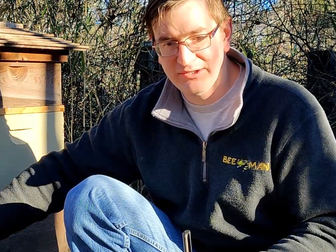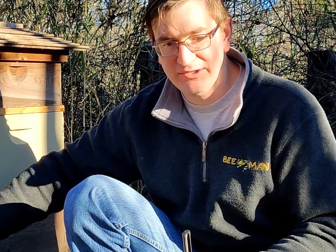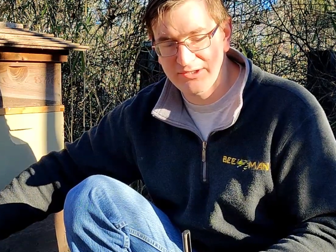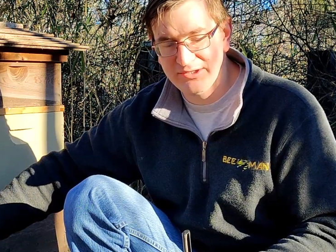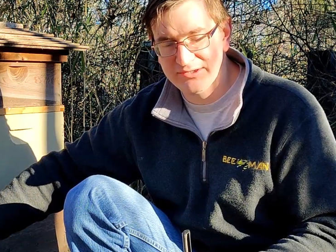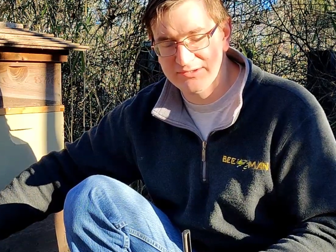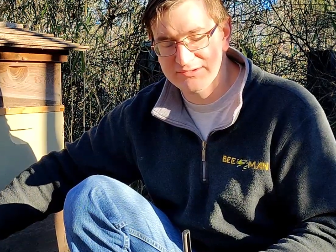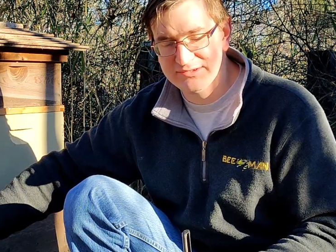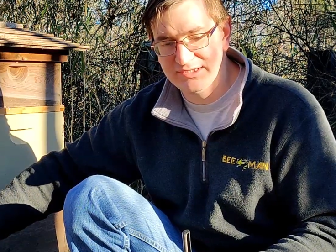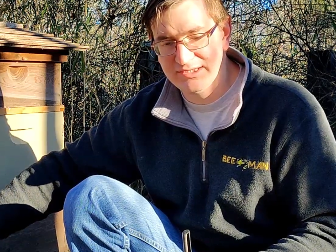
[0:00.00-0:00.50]
You
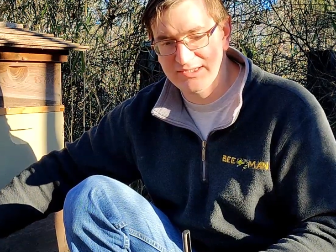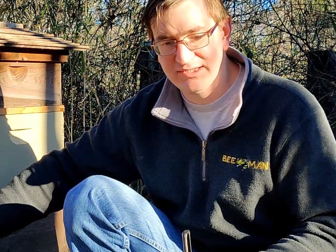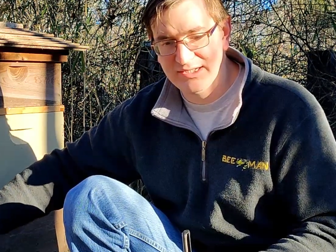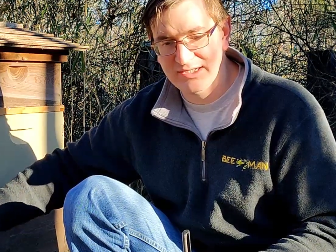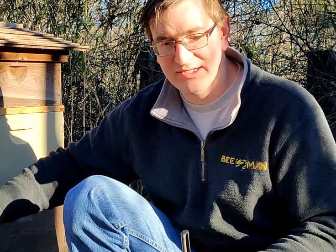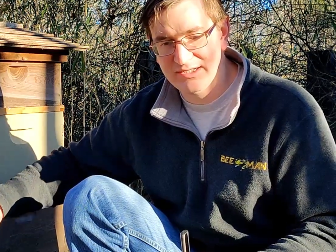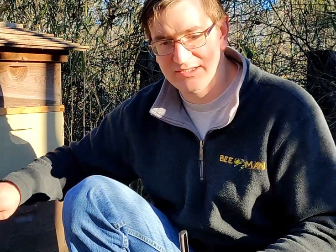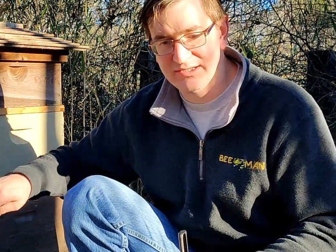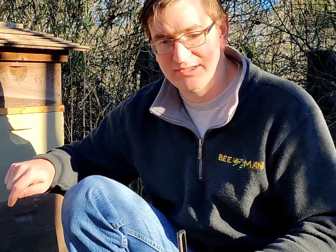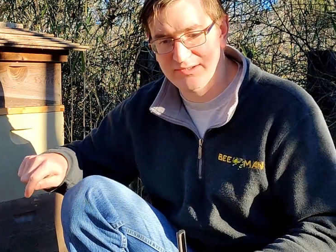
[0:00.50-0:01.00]
can see
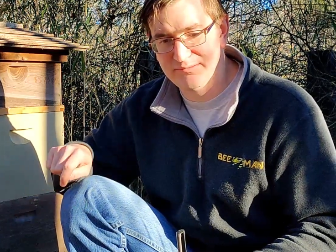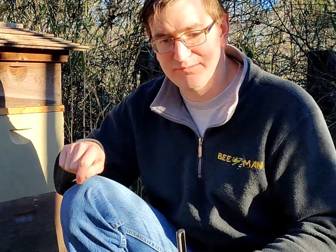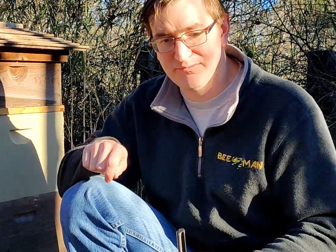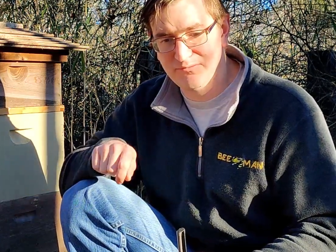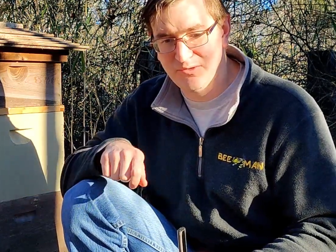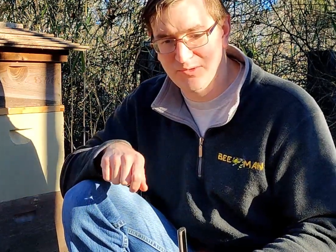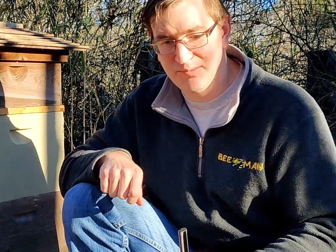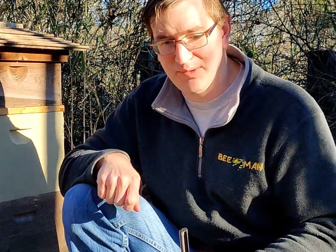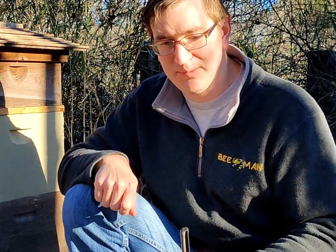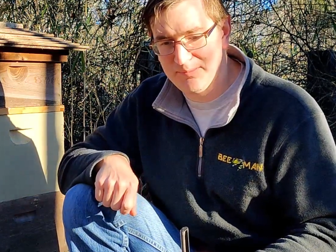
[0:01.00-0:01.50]
in
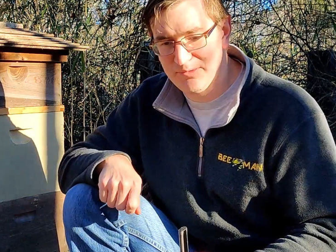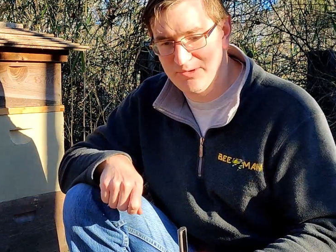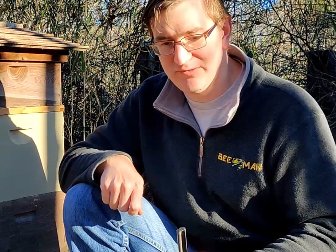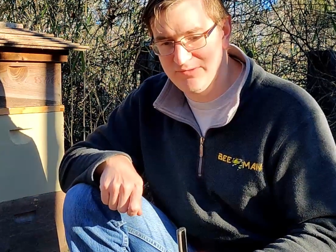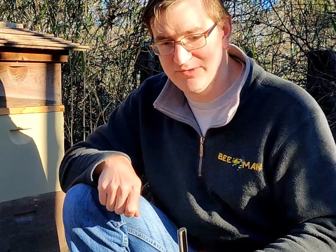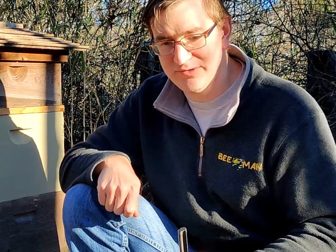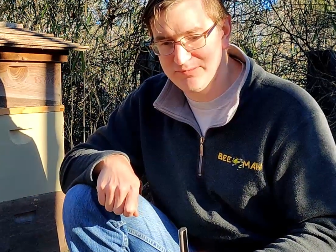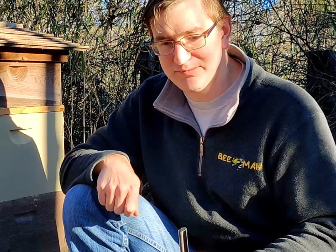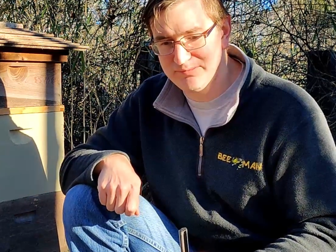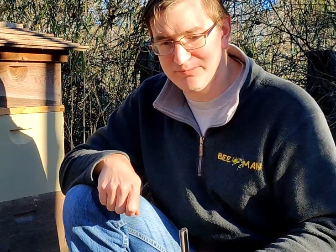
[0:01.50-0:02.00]
one of my
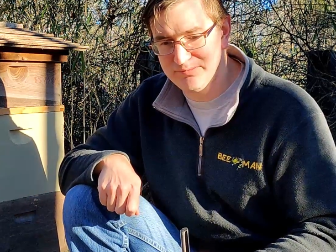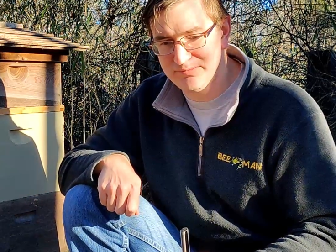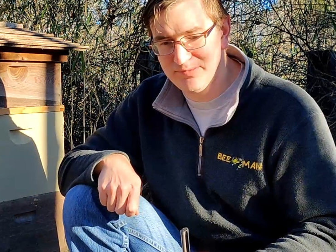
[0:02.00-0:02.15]
previous